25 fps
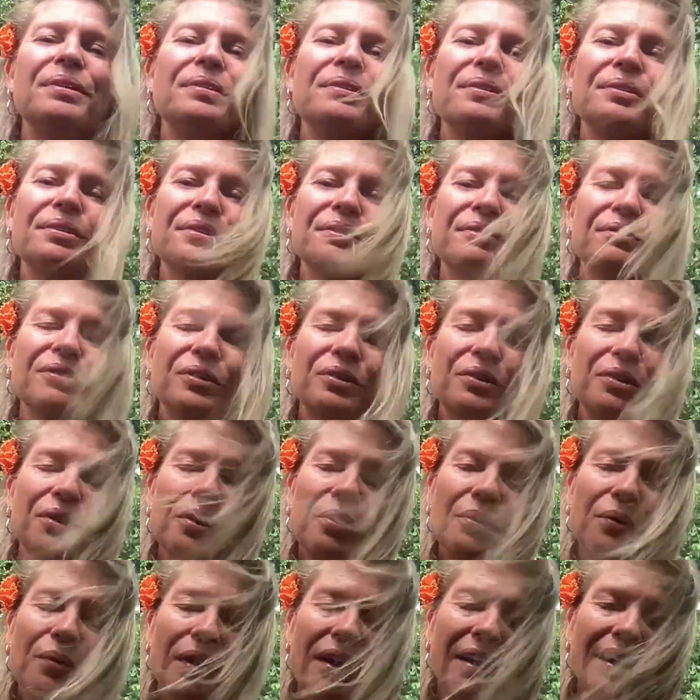beautiful
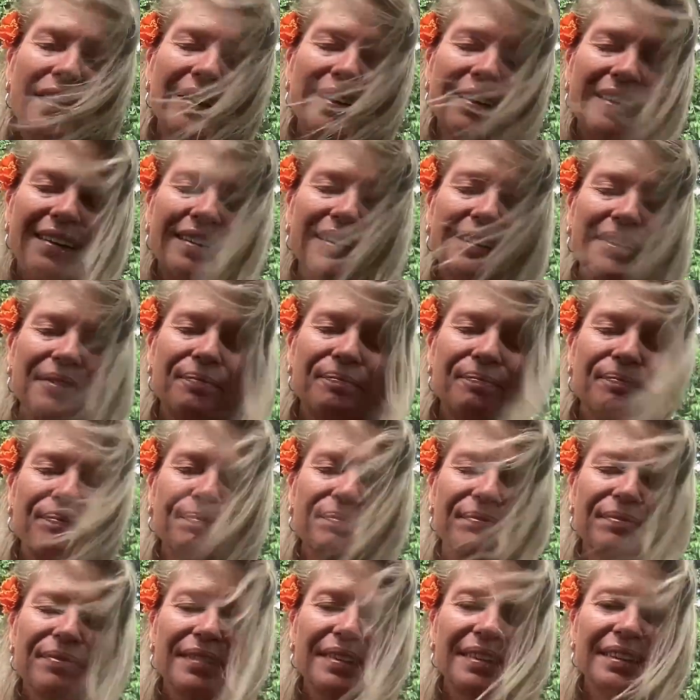Kauai,
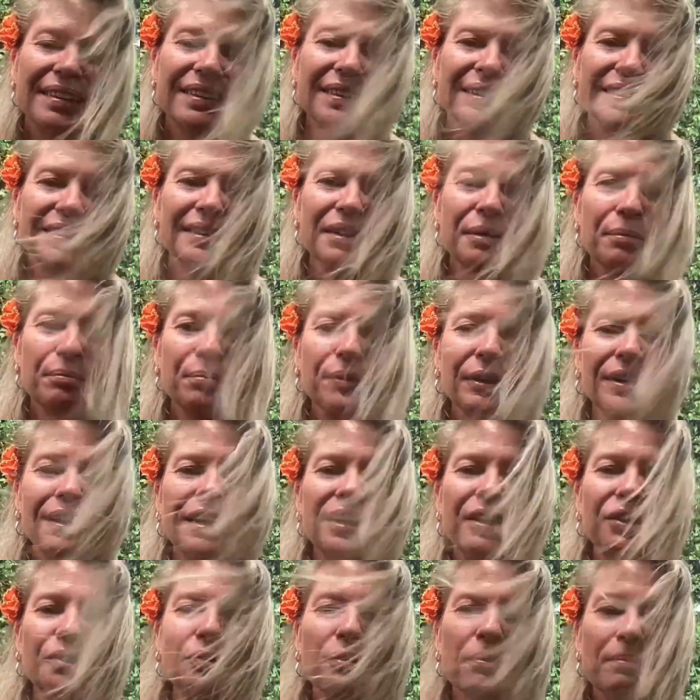
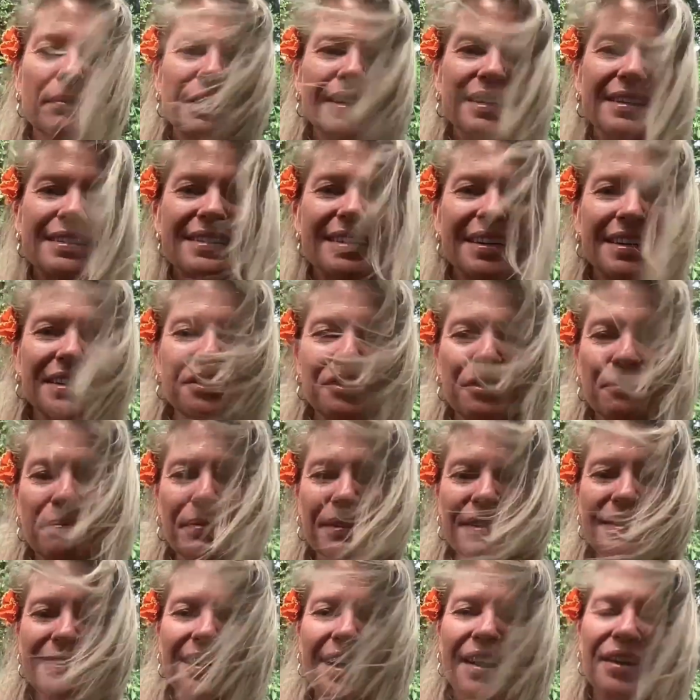bringing you a
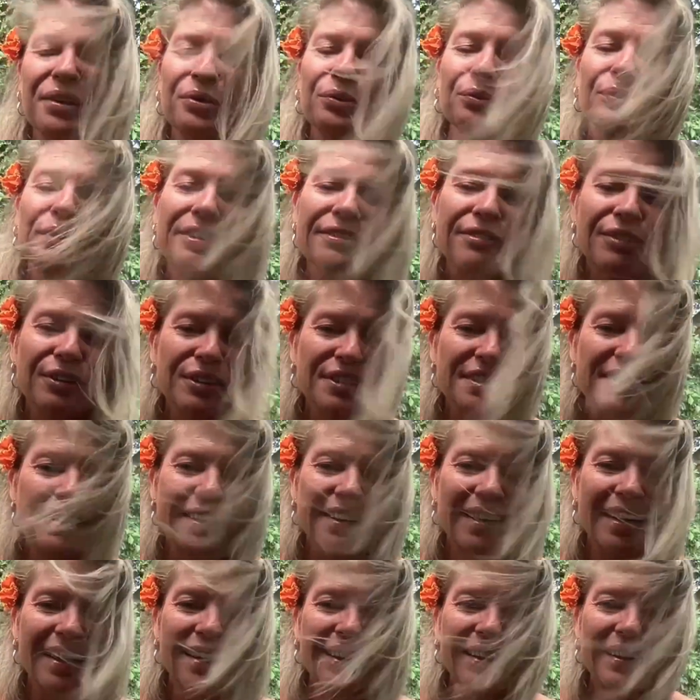meditation beside a river
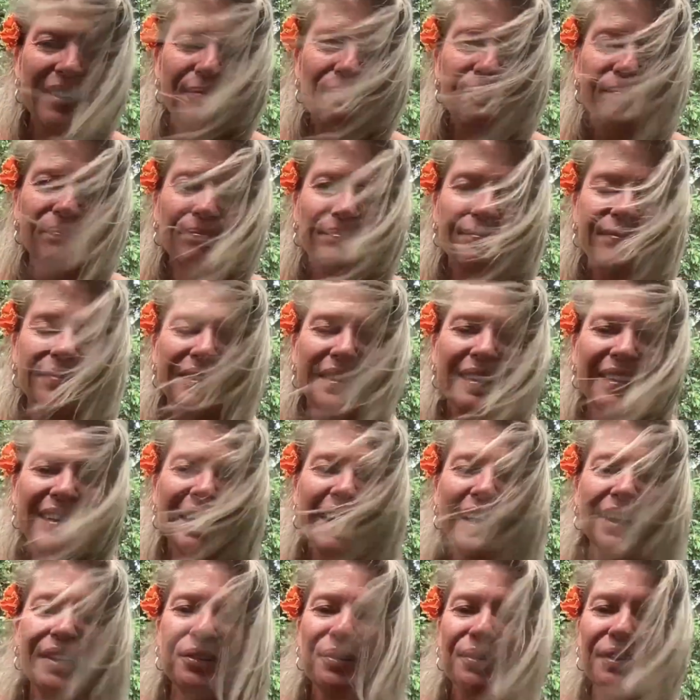today.
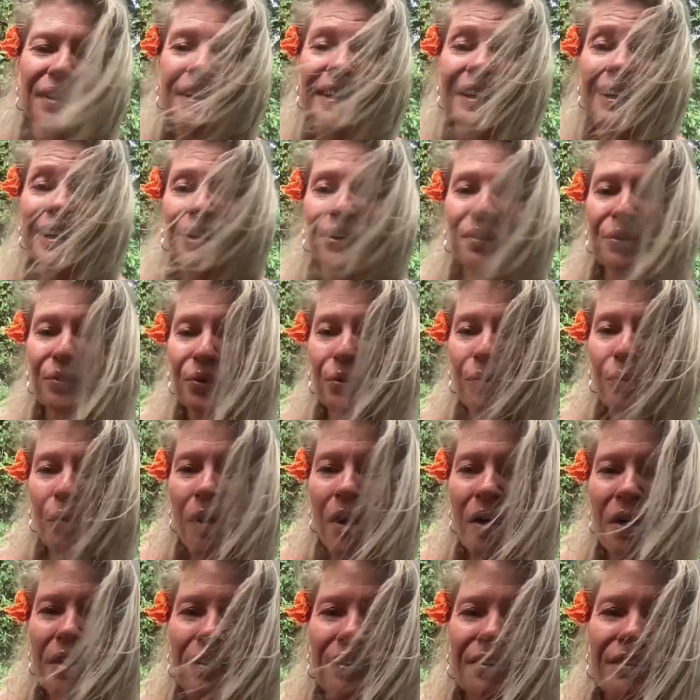And you can hear the
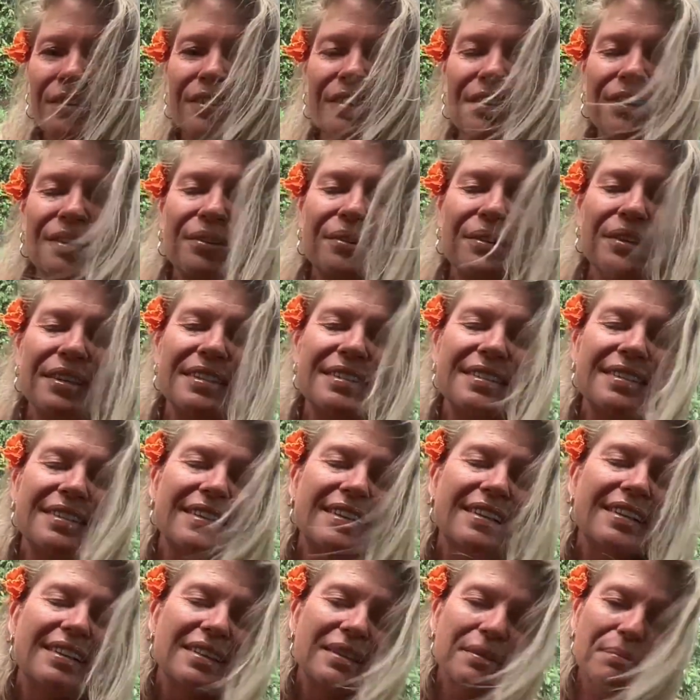water, you can
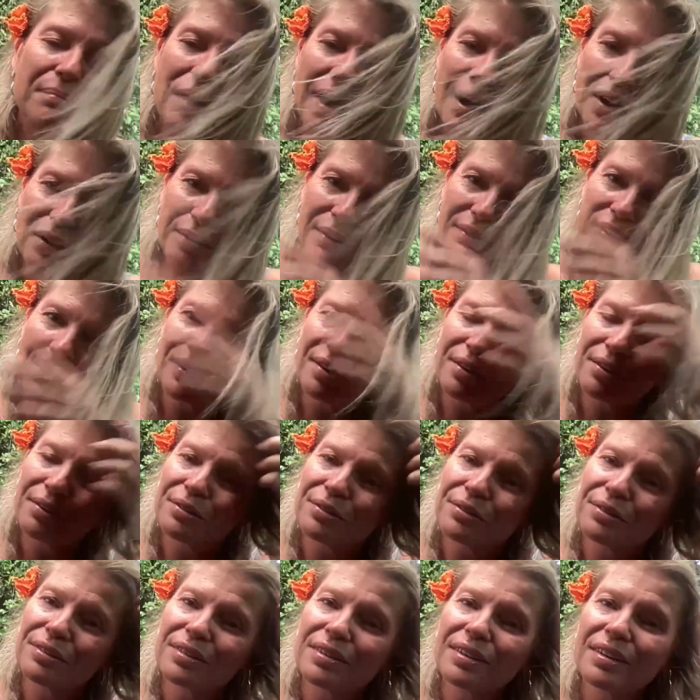see it in the
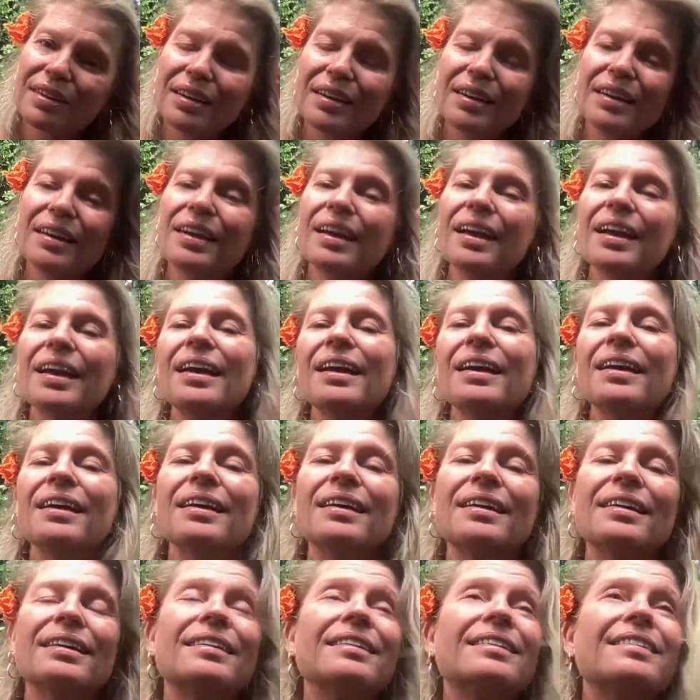background,
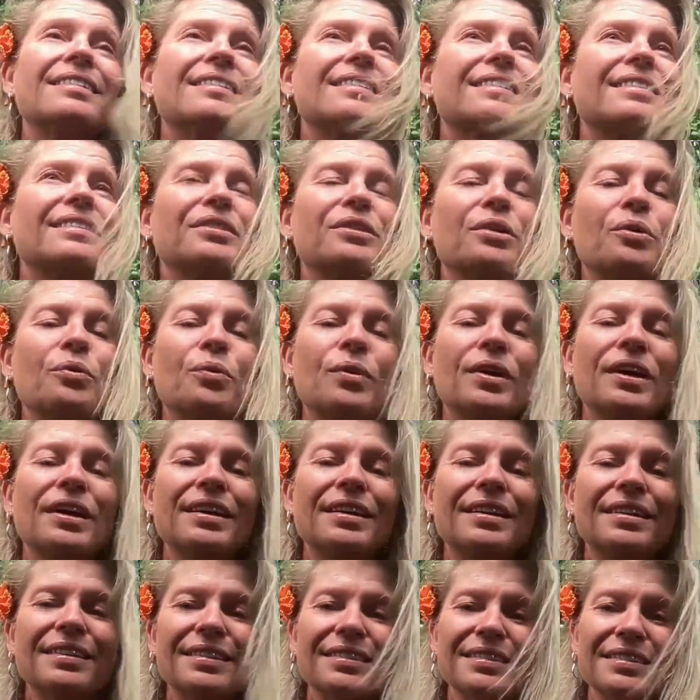and the
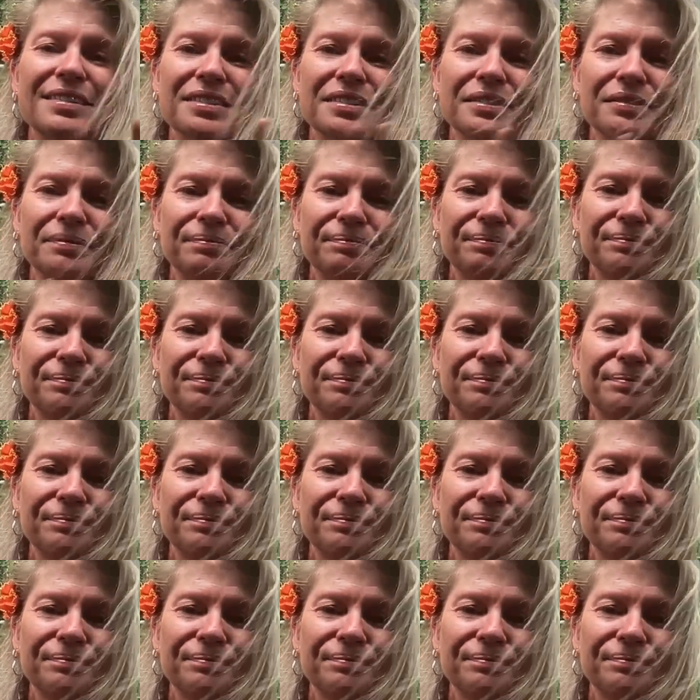wind,